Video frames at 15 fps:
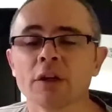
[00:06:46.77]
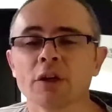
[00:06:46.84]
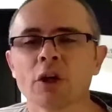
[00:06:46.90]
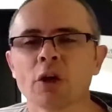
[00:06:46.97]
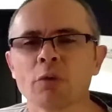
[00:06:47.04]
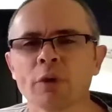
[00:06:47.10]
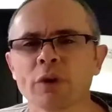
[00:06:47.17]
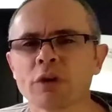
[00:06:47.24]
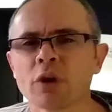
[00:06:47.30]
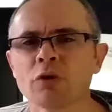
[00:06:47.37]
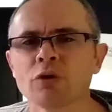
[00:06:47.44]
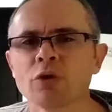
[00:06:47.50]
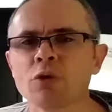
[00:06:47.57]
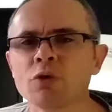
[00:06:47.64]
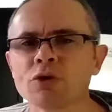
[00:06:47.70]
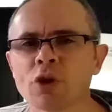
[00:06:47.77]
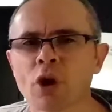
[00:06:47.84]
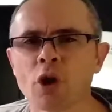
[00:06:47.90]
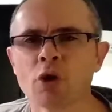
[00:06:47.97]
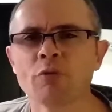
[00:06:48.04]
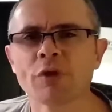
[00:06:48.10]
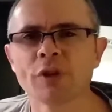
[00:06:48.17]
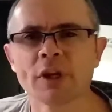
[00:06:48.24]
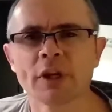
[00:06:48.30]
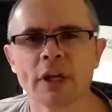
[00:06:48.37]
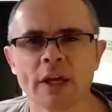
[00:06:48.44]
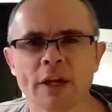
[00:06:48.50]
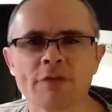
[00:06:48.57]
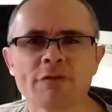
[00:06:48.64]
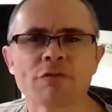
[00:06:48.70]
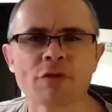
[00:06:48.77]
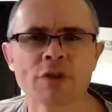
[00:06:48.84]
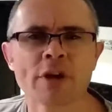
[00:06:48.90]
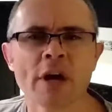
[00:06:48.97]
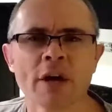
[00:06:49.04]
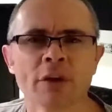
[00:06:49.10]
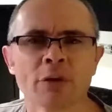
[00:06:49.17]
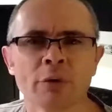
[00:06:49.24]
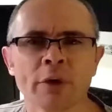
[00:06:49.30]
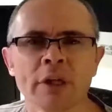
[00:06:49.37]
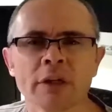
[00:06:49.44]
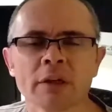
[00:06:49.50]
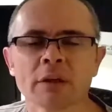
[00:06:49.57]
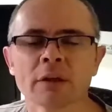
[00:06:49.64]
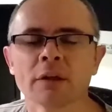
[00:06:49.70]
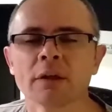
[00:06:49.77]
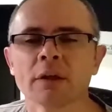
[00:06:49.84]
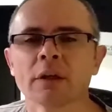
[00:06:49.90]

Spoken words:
We don't use the home theatre every day of the week.